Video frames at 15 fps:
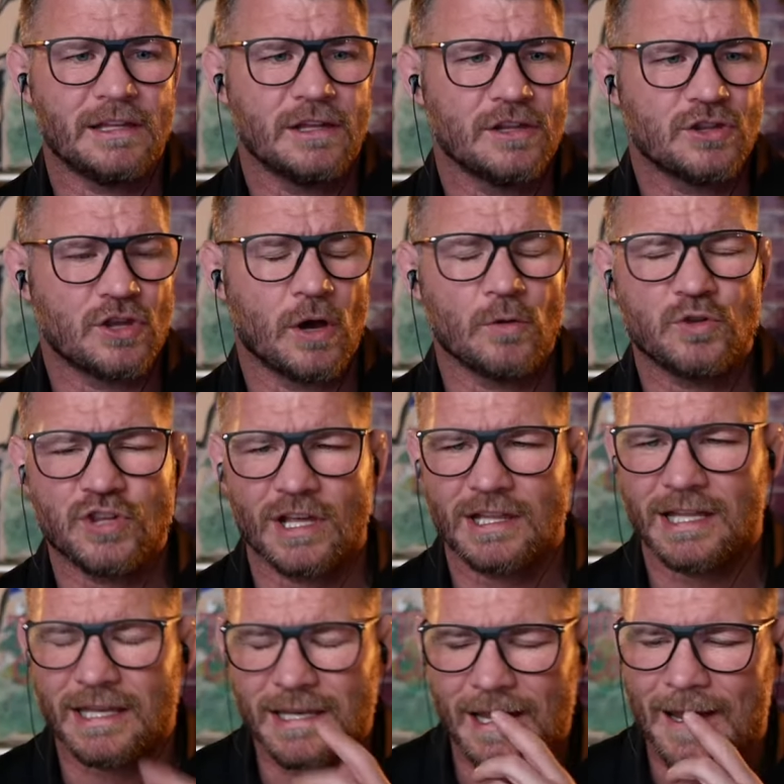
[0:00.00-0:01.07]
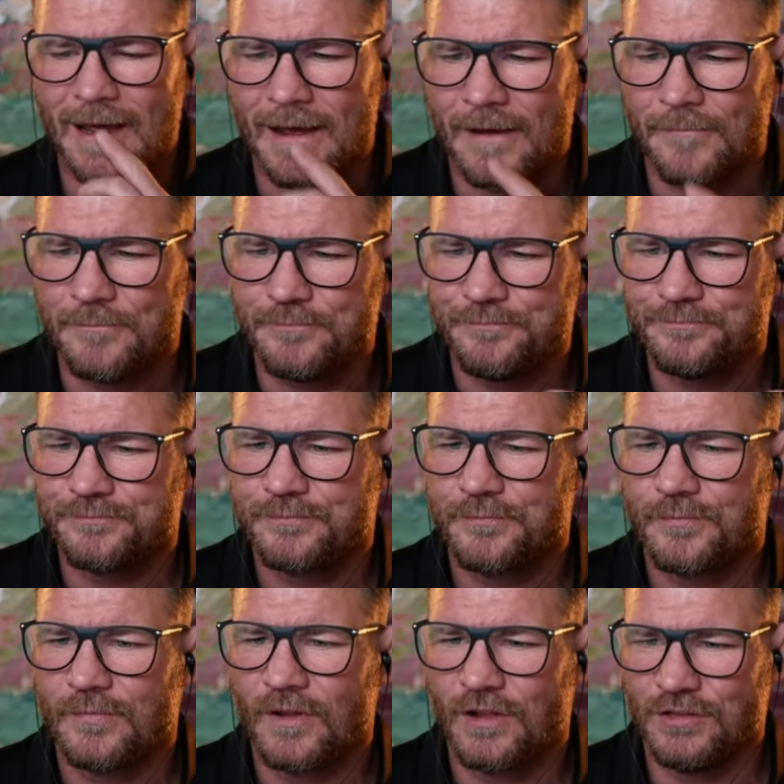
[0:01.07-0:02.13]
Joe Schilling... Um,
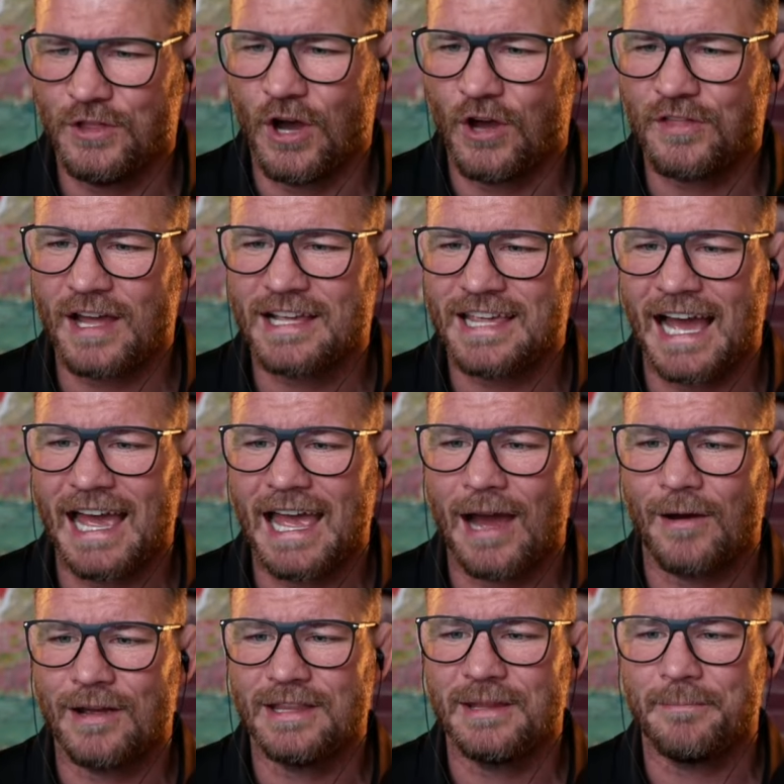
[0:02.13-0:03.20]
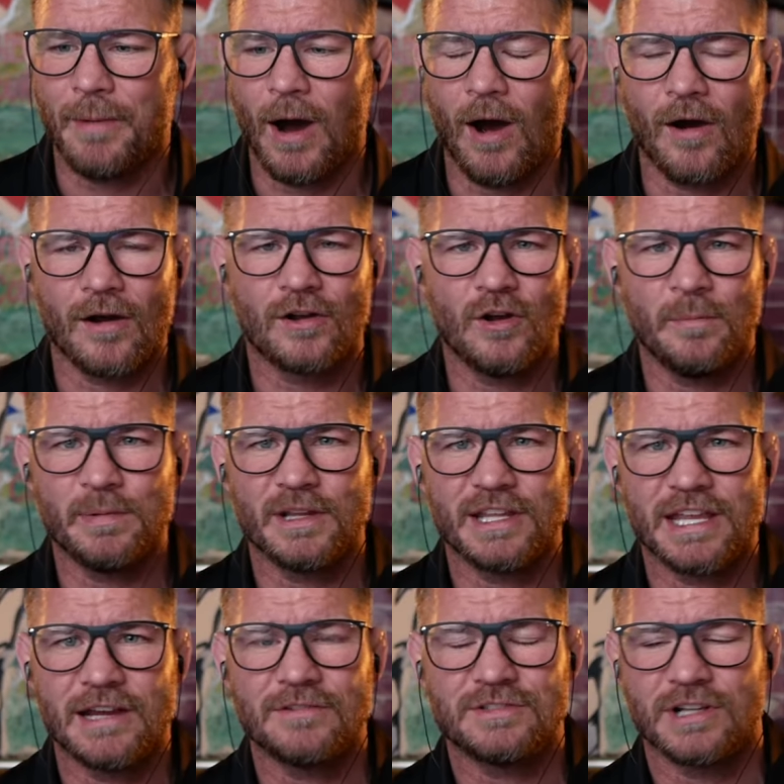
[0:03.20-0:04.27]
Not that guy out in the bar a couple of
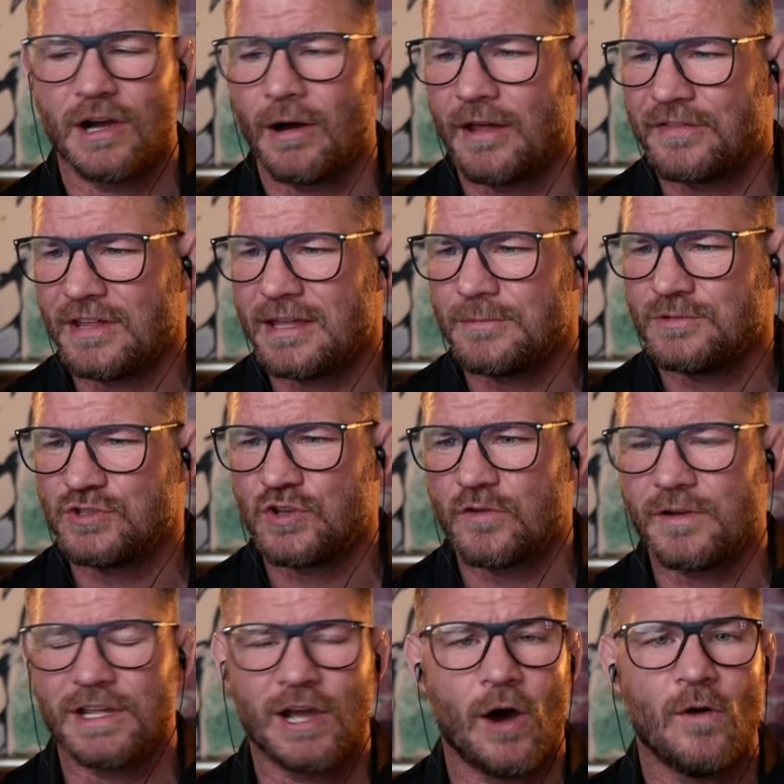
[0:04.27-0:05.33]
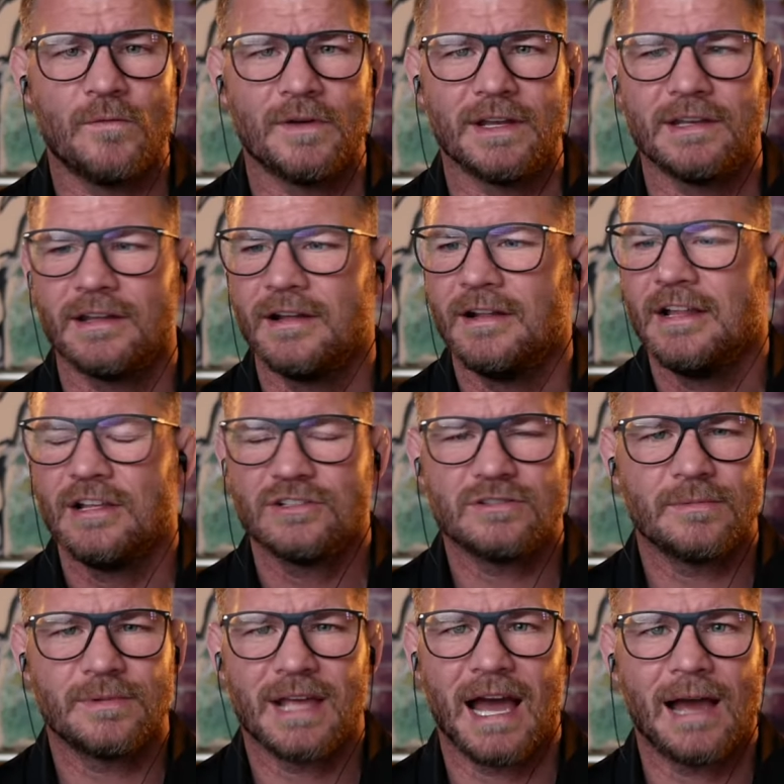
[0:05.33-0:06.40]
years ago. I think it was during COVID.
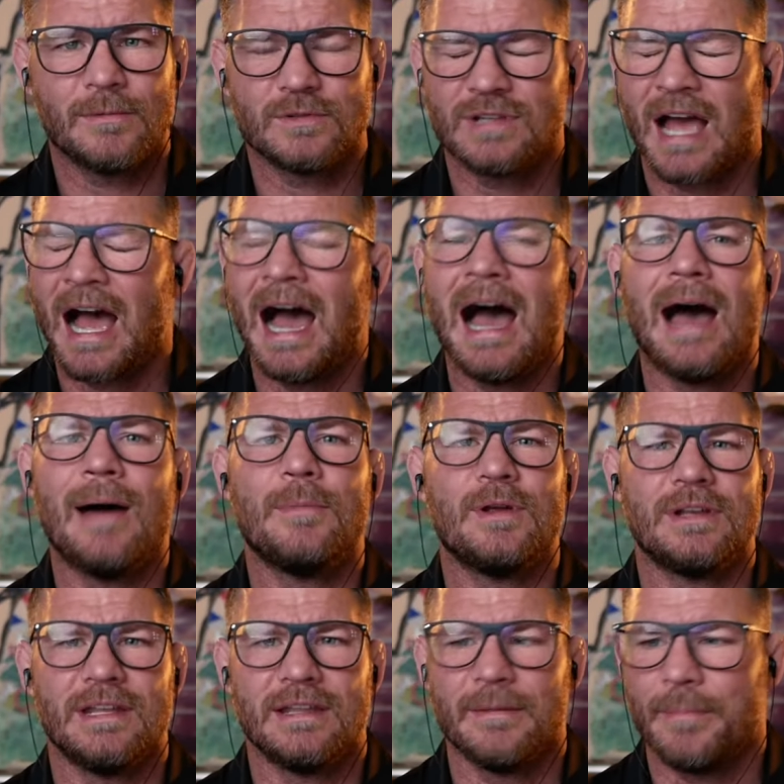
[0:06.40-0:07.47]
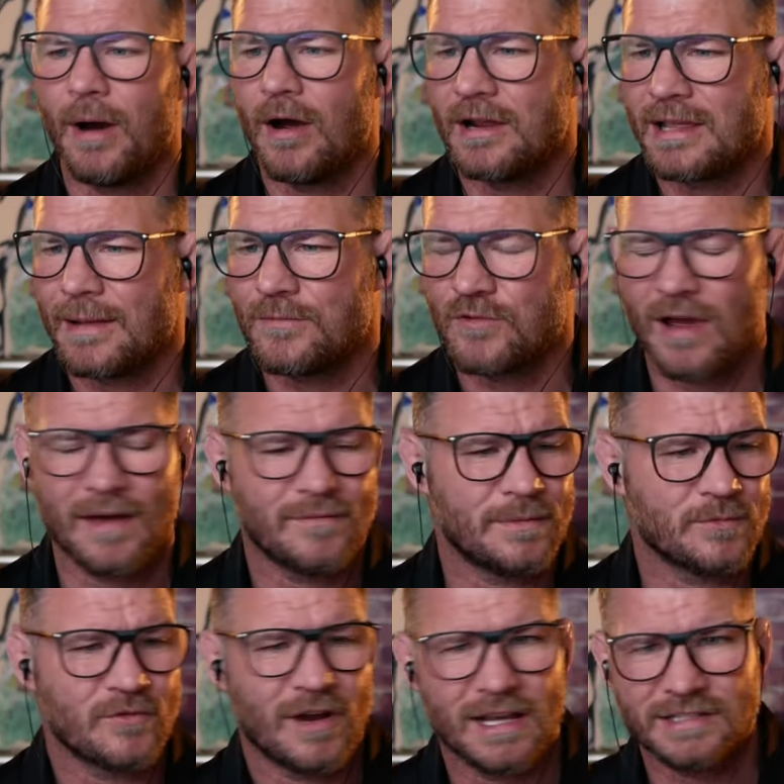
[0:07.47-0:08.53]
Some guy was hammered in the bar, kept driving him
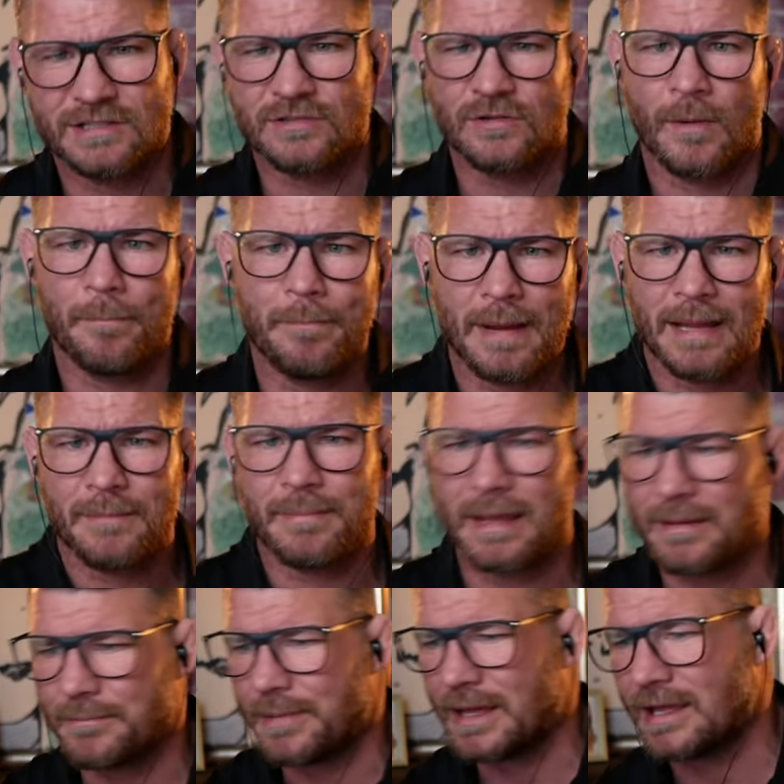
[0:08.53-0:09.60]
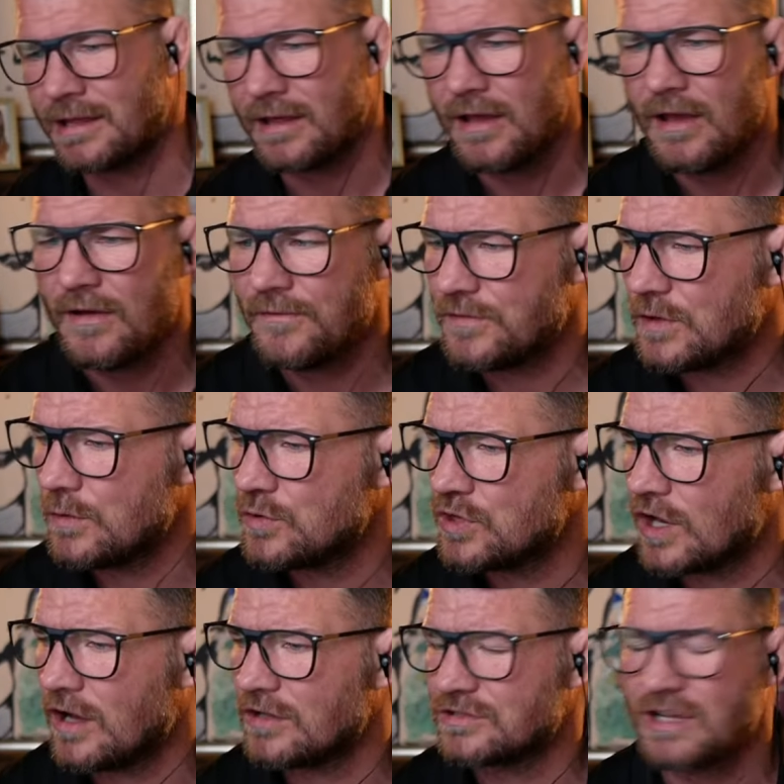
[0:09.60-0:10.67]
crazy. So bing, bing, bing. Few
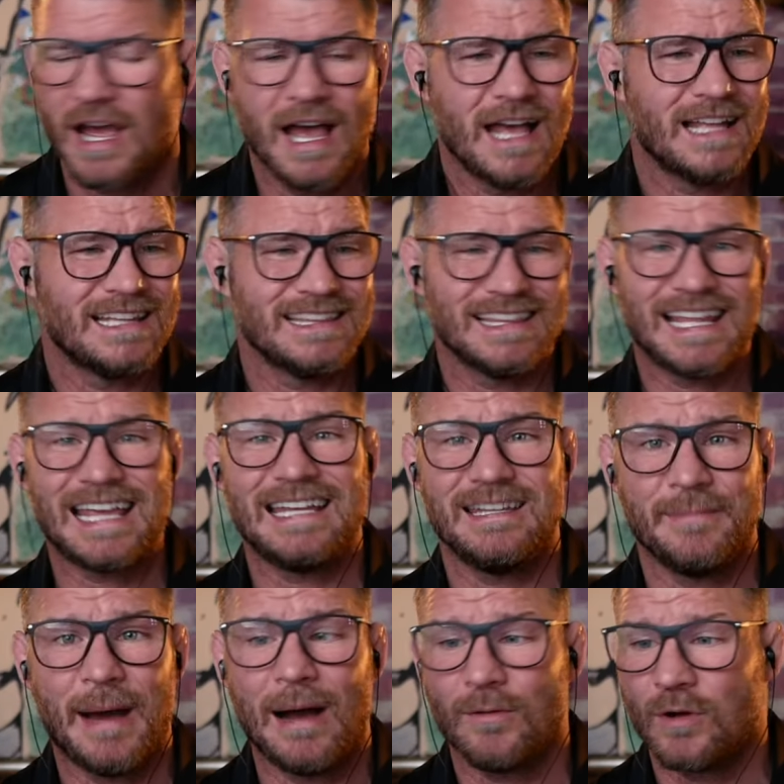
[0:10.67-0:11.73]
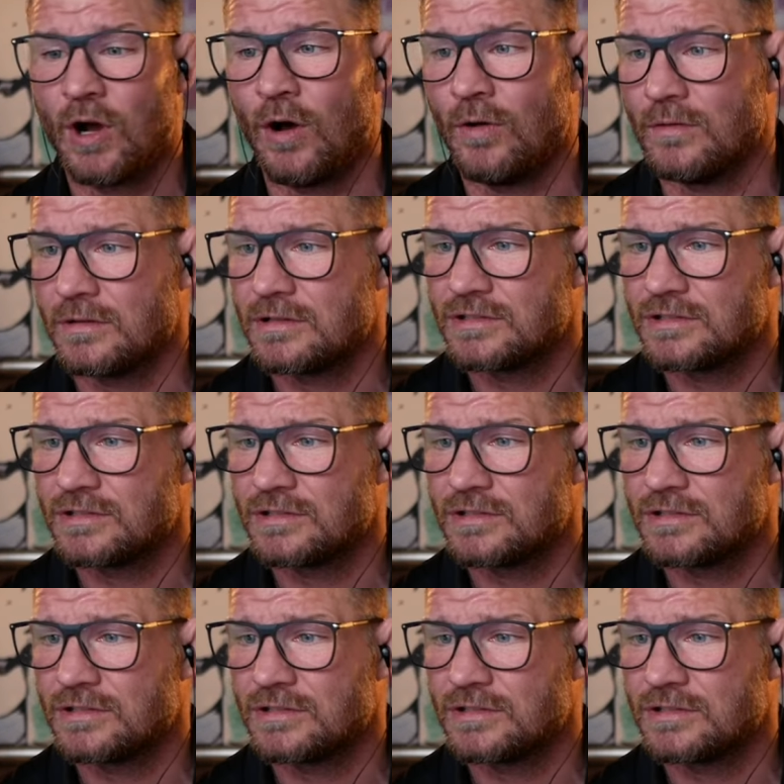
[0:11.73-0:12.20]
shots, laid him out cold.